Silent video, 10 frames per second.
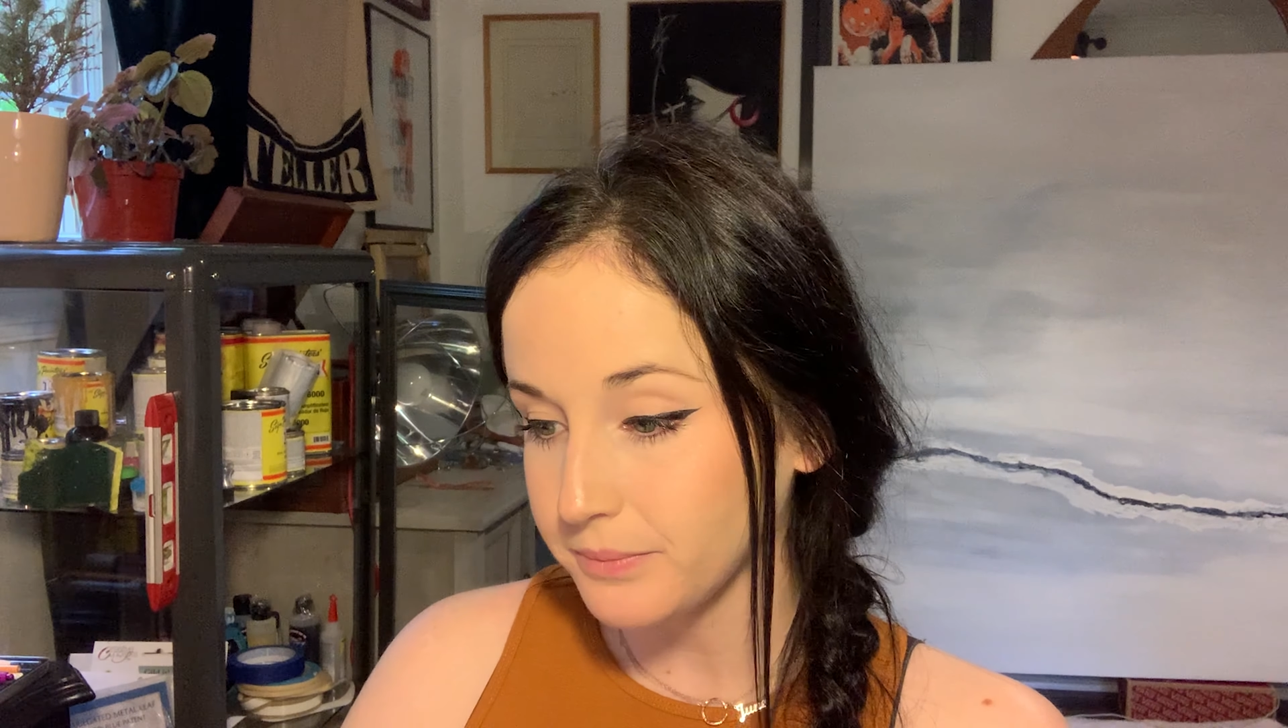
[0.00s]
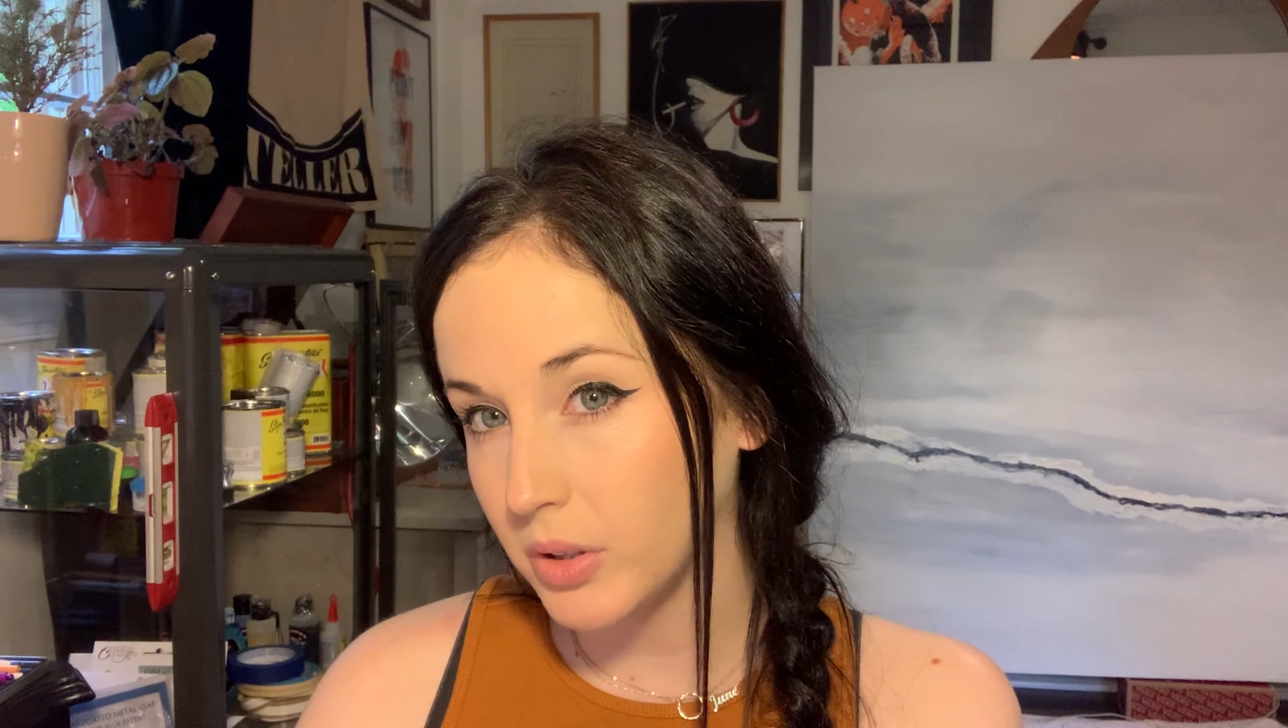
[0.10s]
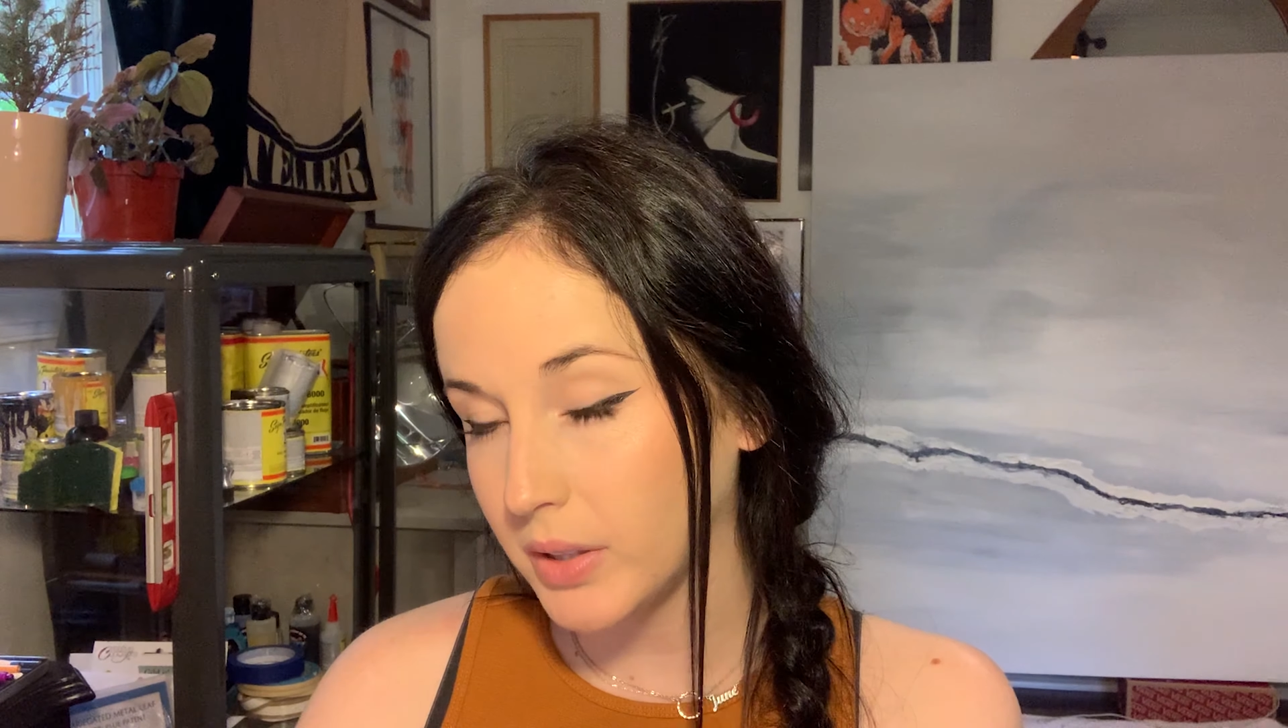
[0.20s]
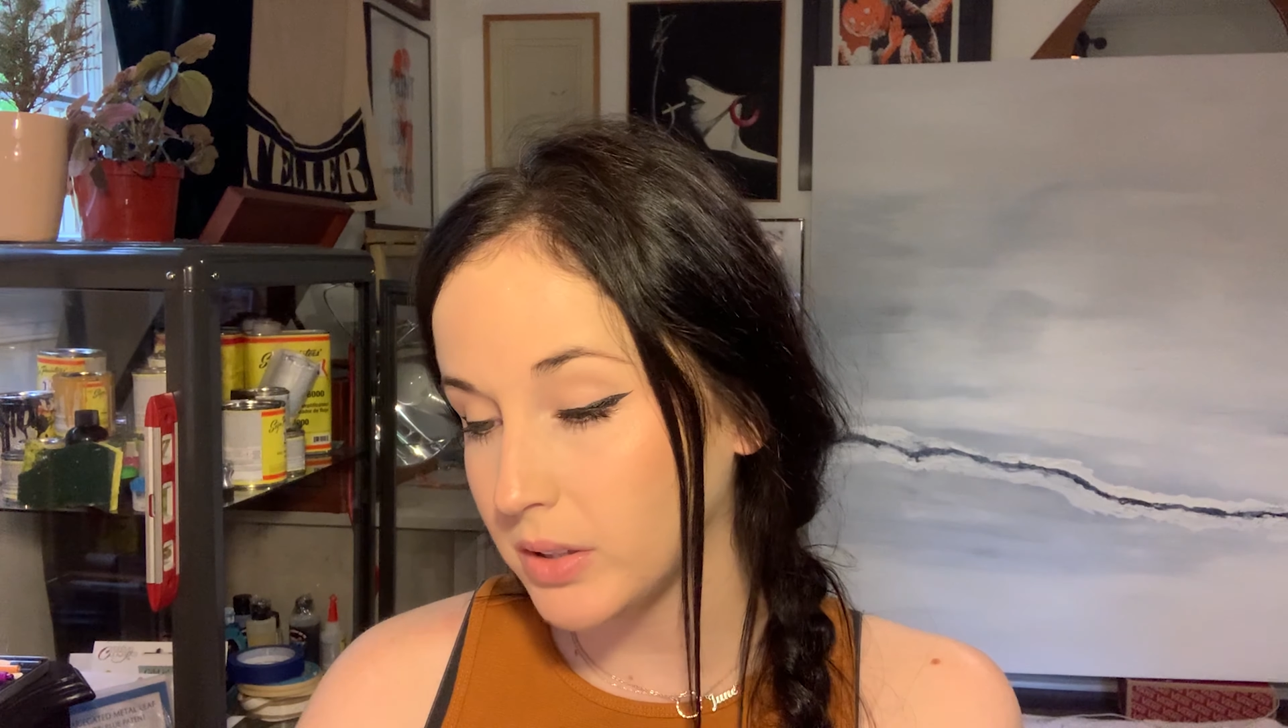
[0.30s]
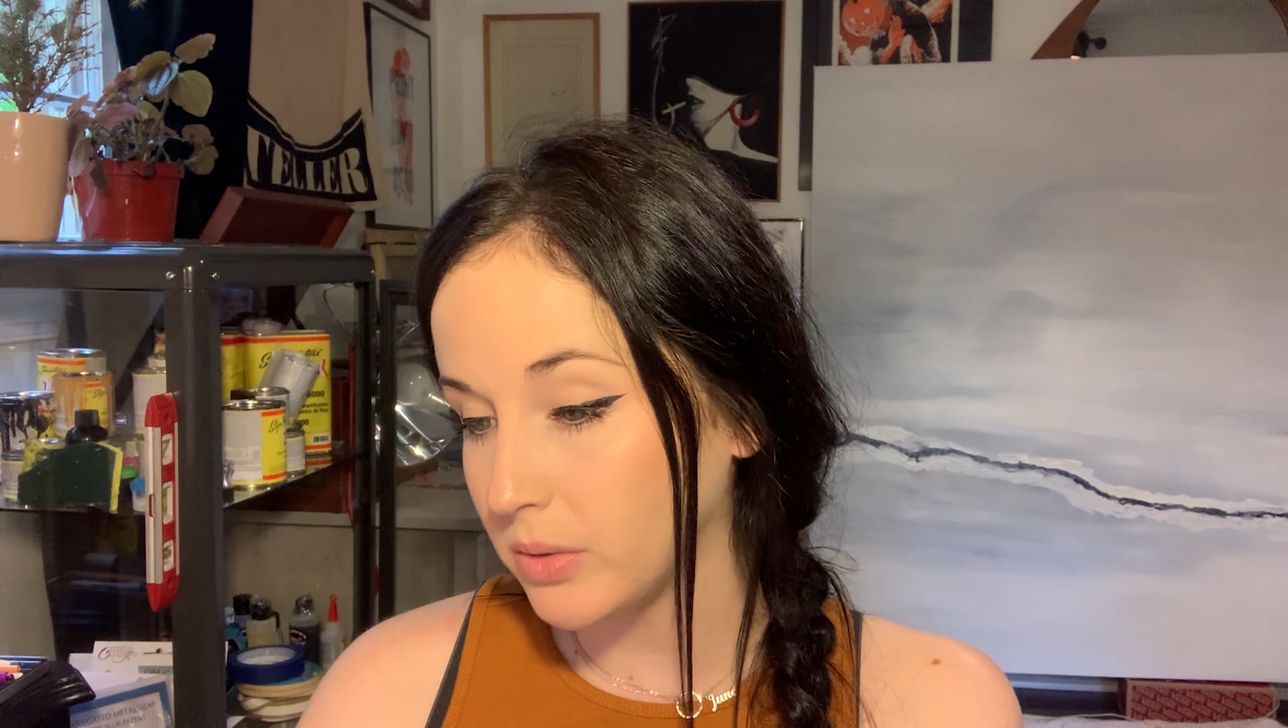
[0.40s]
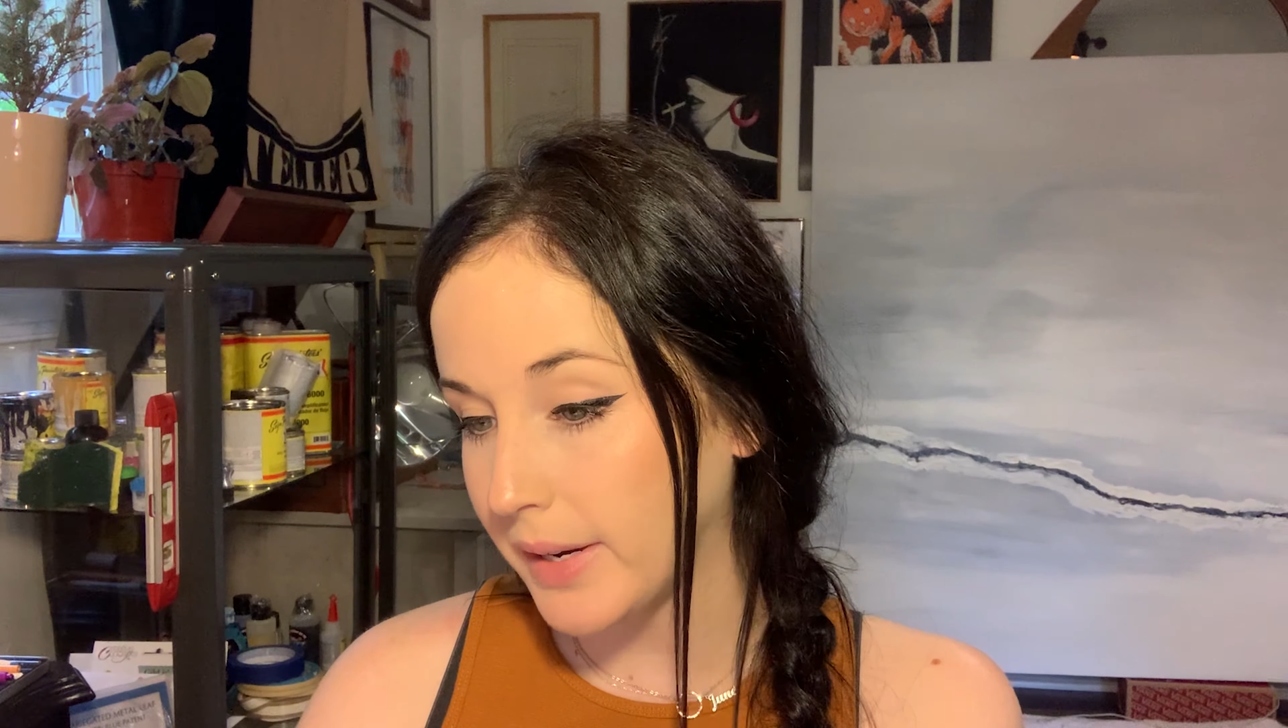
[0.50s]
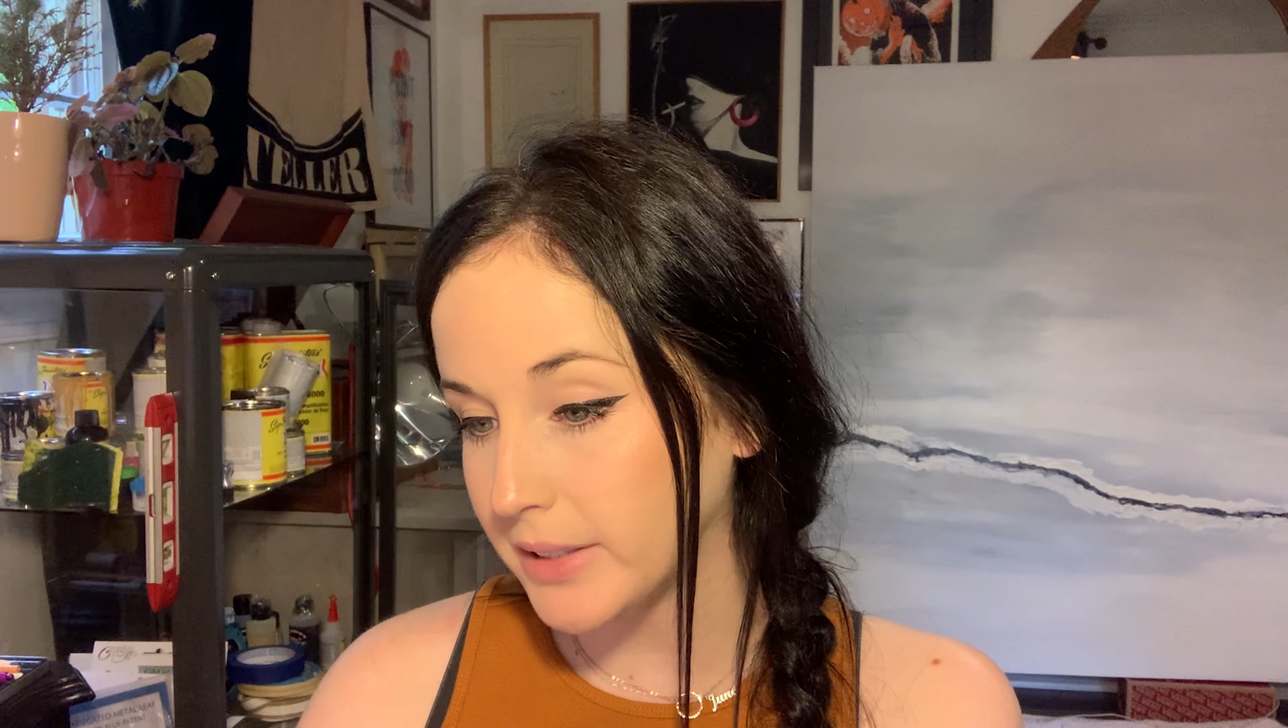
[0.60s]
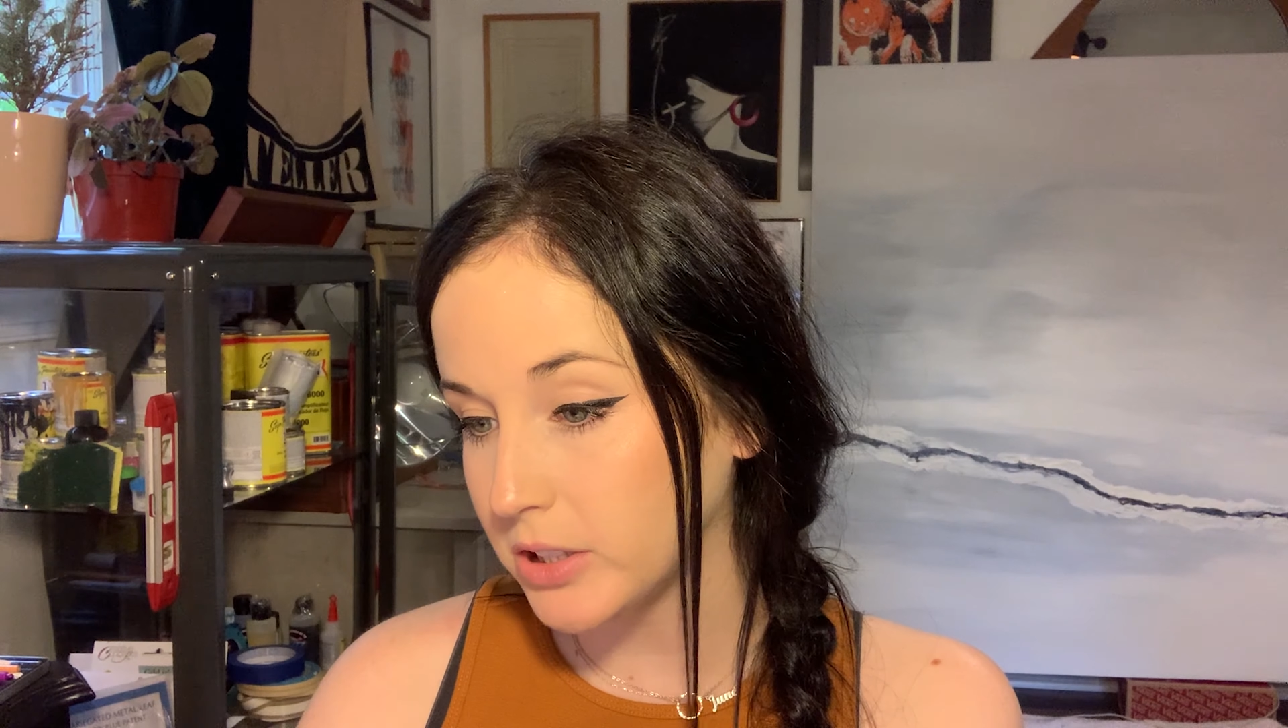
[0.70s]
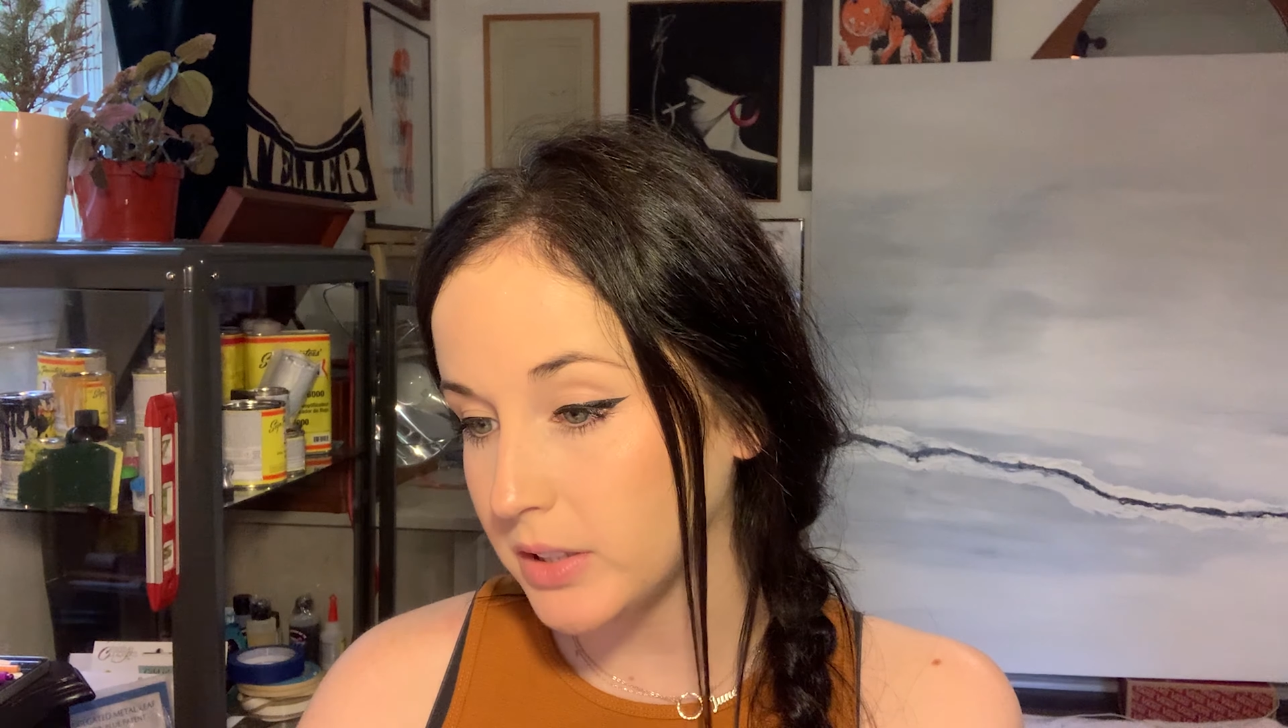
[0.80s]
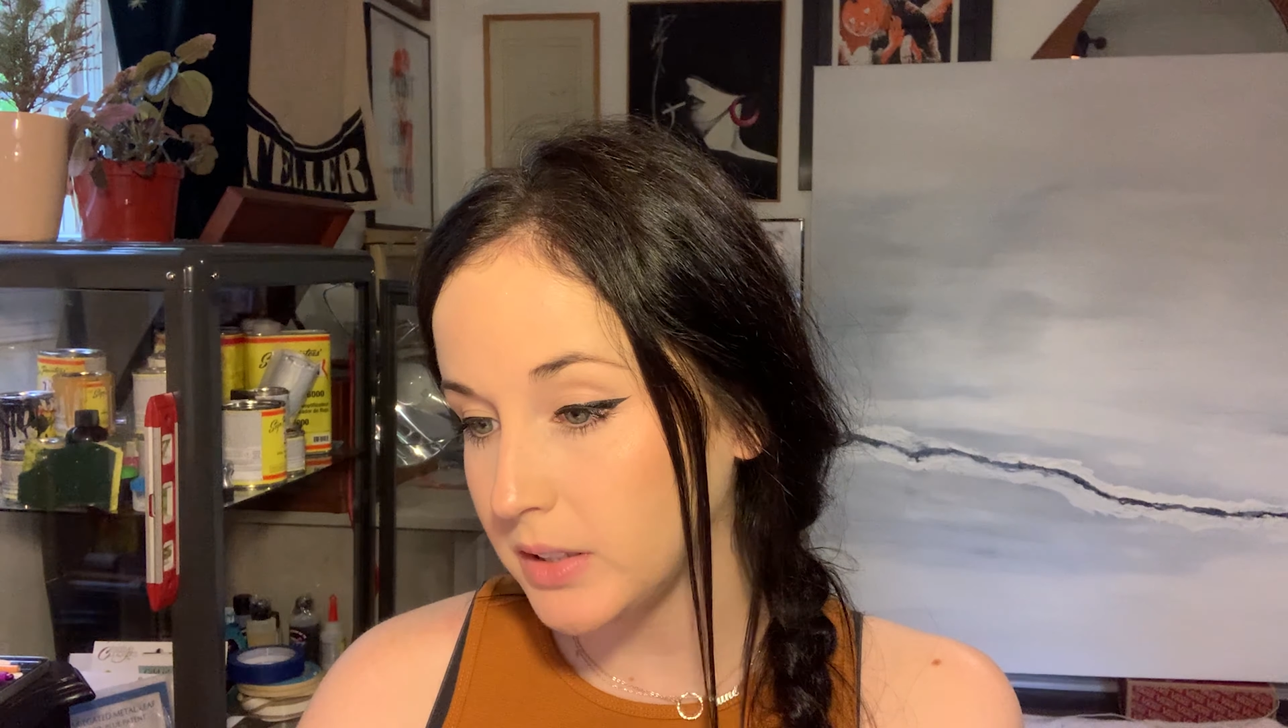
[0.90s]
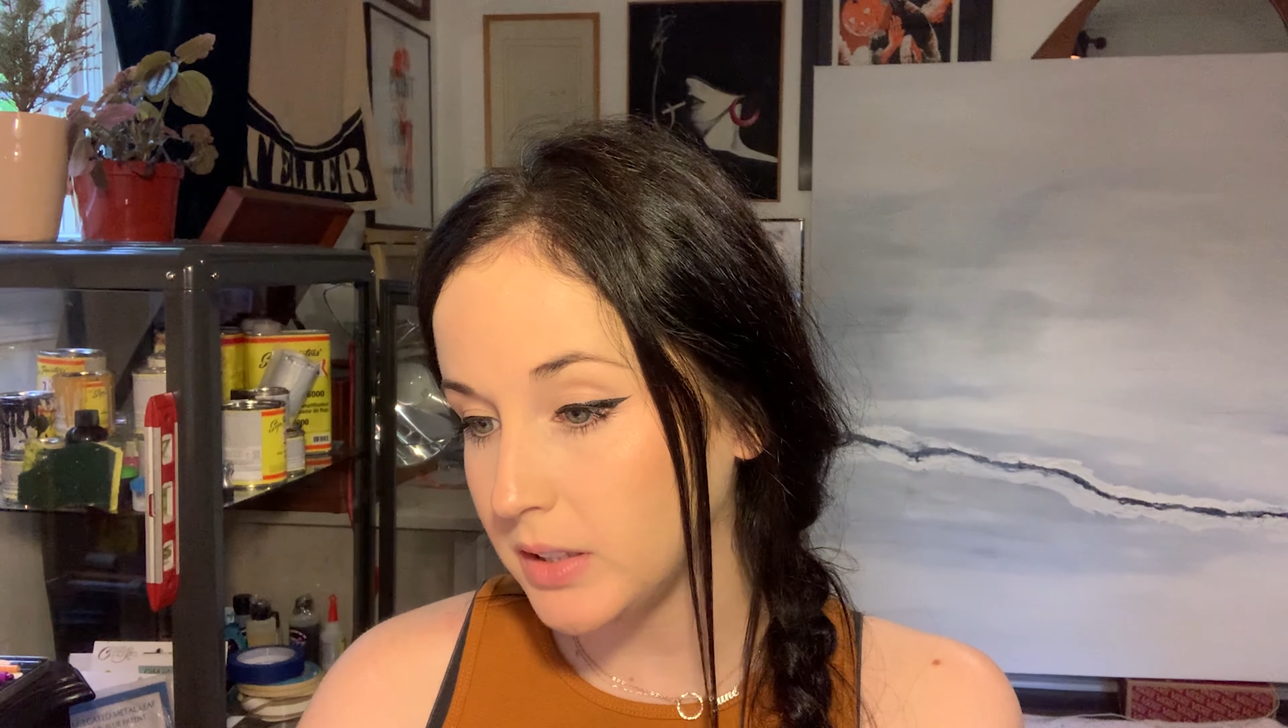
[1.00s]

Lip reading: Okay, so I actually